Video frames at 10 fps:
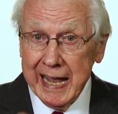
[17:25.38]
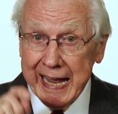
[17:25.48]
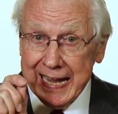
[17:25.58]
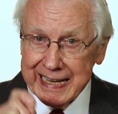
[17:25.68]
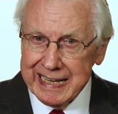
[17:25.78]

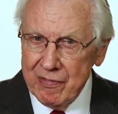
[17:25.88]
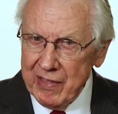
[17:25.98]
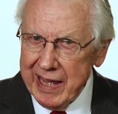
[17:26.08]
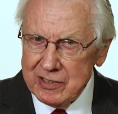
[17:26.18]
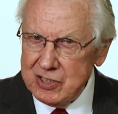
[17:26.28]
and in
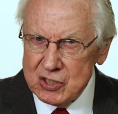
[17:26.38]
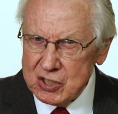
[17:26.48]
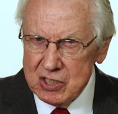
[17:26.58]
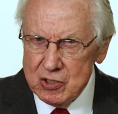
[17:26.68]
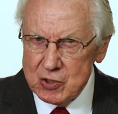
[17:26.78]
that
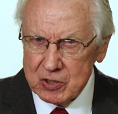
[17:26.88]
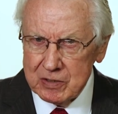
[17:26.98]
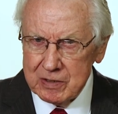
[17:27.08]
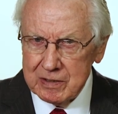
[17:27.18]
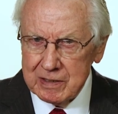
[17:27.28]

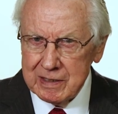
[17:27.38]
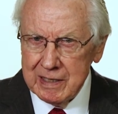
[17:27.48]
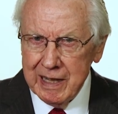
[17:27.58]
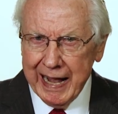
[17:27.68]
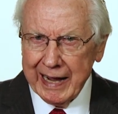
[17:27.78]
decision,
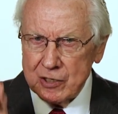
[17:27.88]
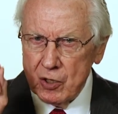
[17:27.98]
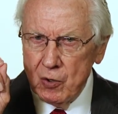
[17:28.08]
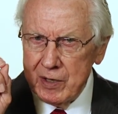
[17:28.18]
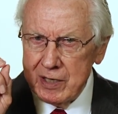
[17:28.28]
I
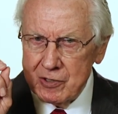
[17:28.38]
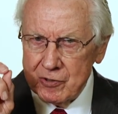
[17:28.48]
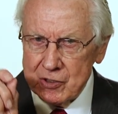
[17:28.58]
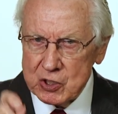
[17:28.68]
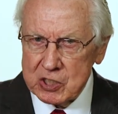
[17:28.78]
go into
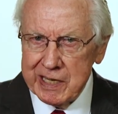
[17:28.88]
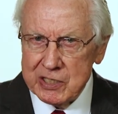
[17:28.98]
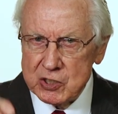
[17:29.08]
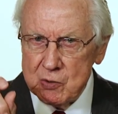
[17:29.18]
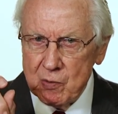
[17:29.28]
the
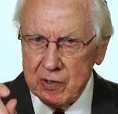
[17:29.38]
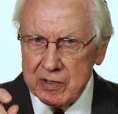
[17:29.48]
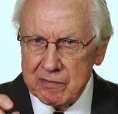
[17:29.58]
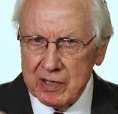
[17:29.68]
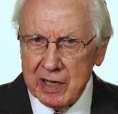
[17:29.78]
sanctuary
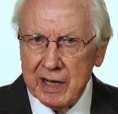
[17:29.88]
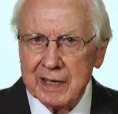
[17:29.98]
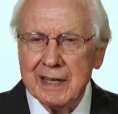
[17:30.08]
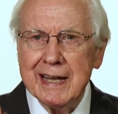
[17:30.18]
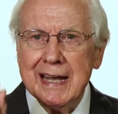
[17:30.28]
of
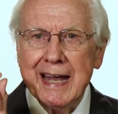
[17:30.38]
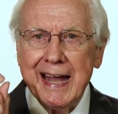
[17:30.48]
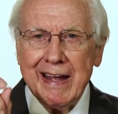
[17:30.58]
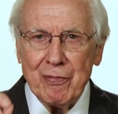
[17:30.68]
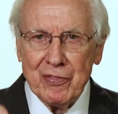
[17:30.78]
God,
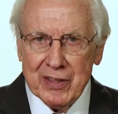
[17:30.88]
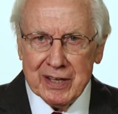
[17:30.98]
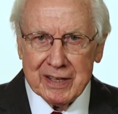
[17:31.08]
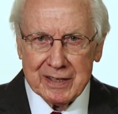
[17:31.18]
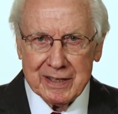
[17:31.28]
and
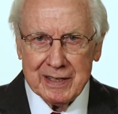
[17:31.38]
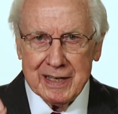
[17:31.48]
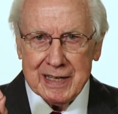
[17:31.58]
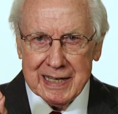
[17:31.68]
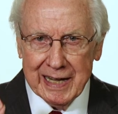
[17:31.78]
then
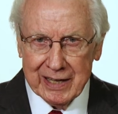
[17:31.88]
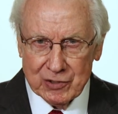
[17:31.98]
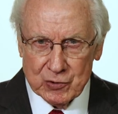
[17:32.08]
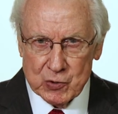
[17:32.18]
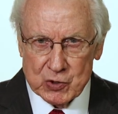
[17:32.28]
I
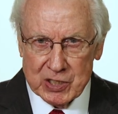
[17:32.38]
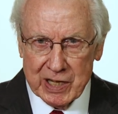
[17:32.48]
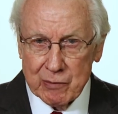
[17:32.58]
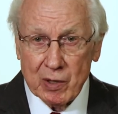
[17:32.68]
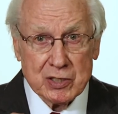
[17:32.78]

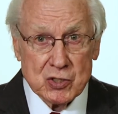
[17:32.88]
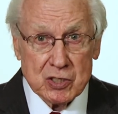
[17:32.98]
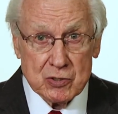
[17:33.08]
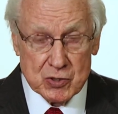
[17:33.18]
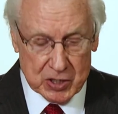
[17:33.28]
understand. What does he
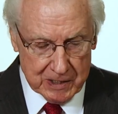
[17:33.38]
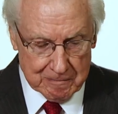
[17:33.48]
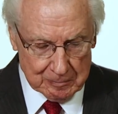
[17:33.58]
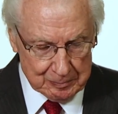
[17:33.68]
understand?